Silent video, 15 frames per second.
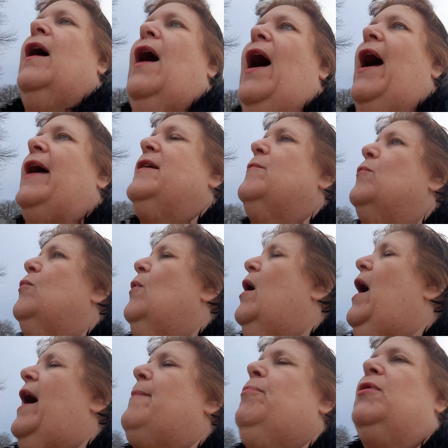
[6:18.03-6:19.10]

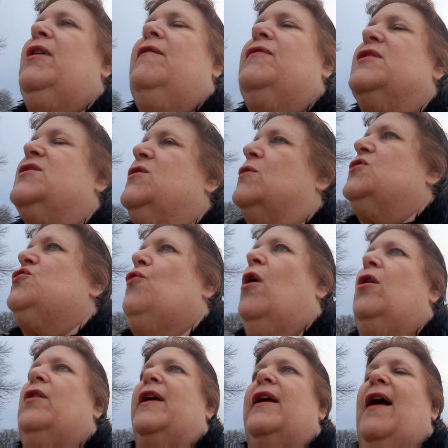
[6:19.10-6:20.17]
I believe this so
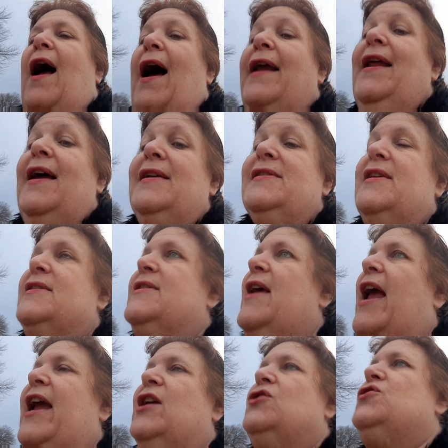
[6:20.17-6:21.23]
strongly. God has his
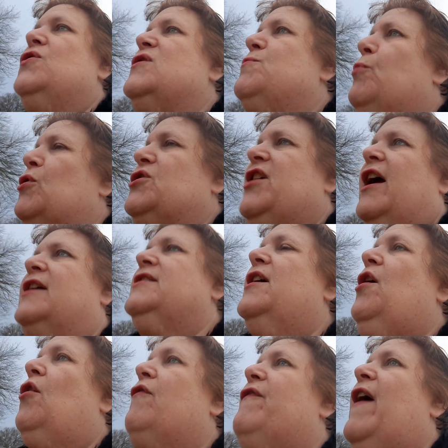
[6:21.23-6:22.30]
angels
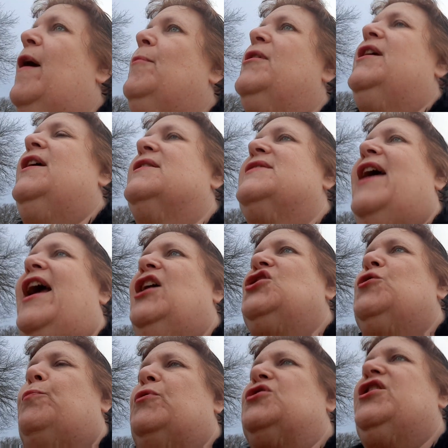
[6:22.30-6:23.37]
protecting our family. He has a
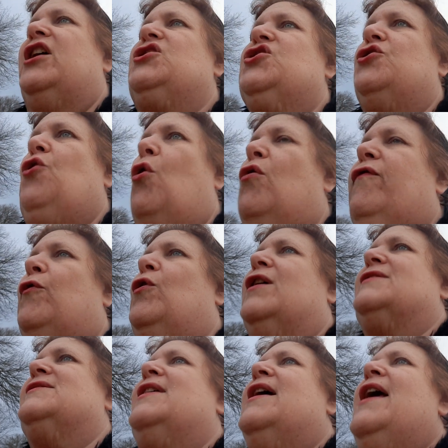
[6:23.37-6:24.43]
hedge of protection over
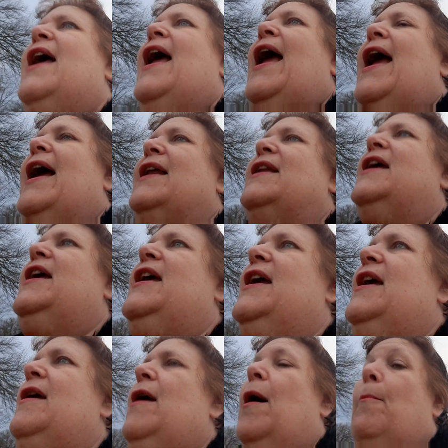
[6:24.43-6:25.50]
us. And
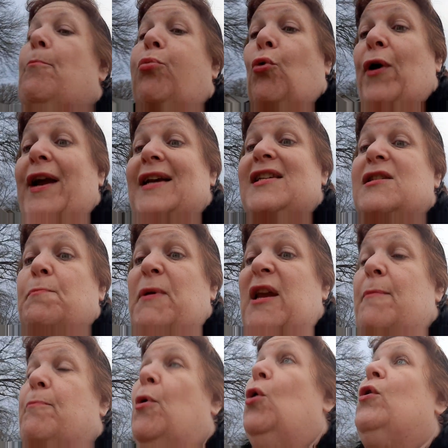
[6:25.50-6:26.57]
he brings
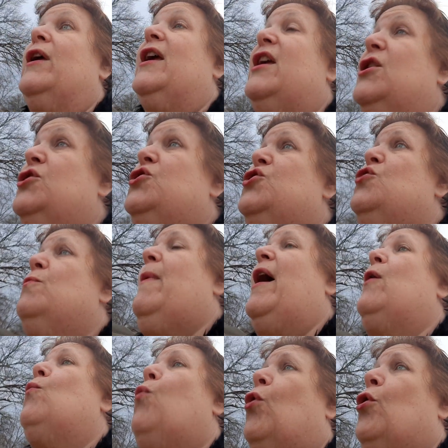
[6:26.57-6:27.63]
people into
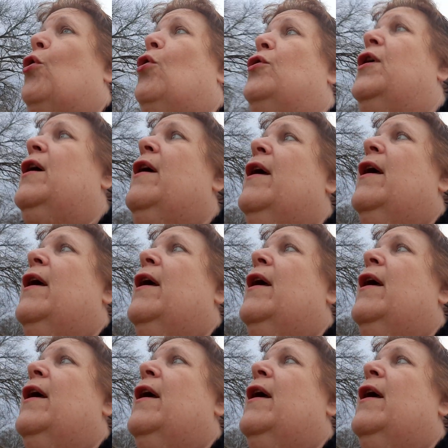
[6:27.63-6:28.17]
my world